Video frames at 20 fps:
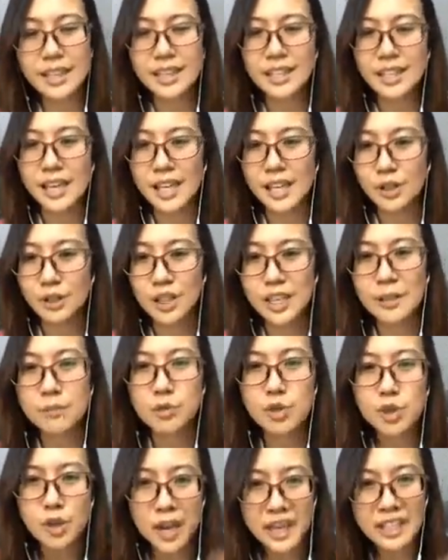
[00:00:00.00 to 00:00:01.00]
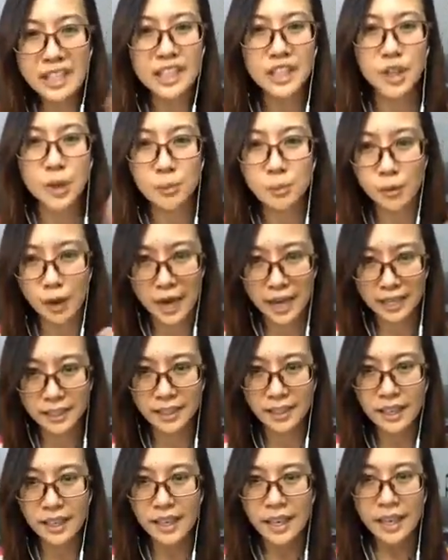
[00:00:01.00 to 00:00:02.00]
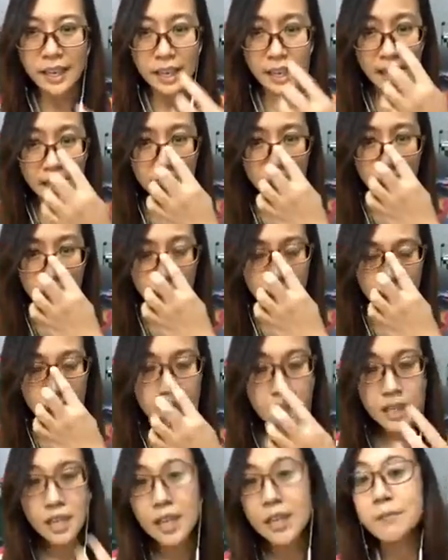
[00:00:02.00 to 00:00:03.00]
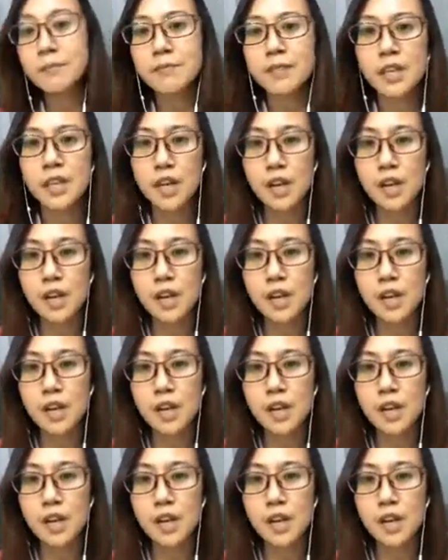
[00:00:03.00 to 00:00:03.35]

and you keep training your brain, and you keep